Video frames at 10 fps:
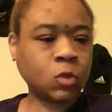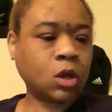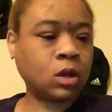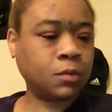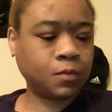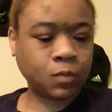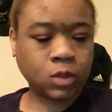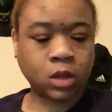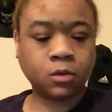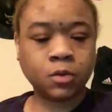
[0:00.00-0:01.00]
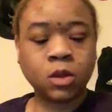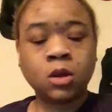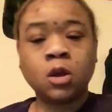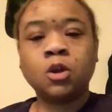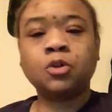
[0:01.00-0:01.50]
Okay, now,
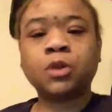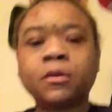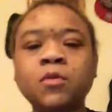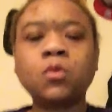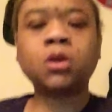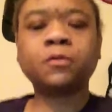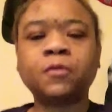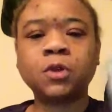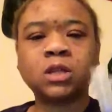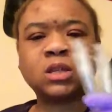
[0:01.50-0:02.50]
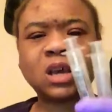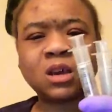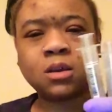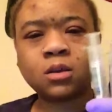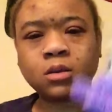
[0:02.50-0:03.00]
you never want to fully
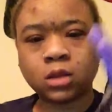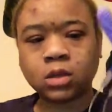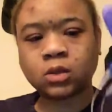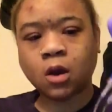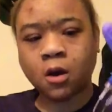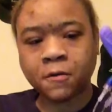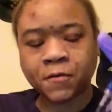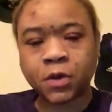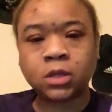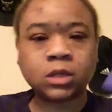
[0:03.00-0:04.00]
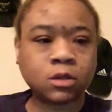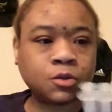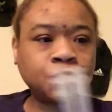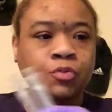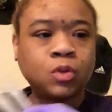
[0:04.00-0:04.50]
take these off until
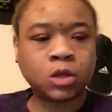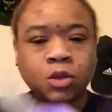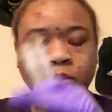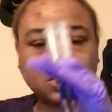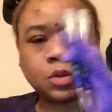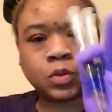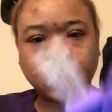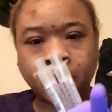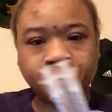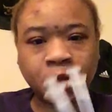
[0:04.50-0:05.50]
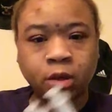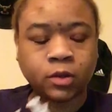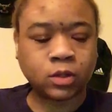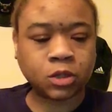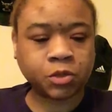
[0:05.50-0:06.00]
you get everything
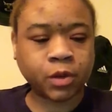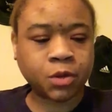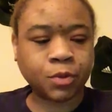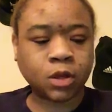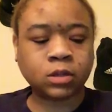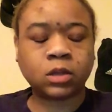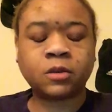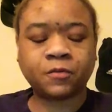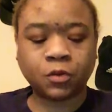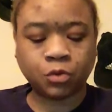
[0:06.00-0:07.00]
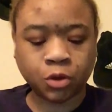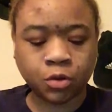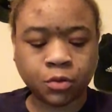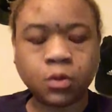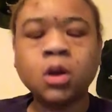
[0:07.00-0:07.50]
else situated, because if you
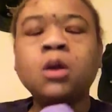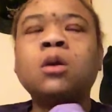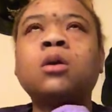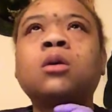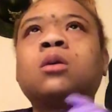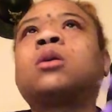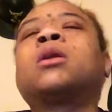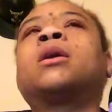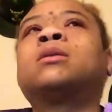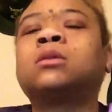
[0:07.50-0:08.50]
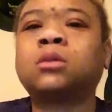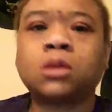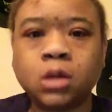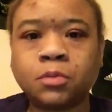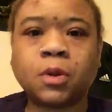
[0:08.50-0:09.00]
do, you're going to have to
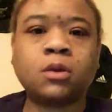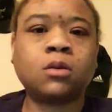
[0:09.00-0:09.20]
keep,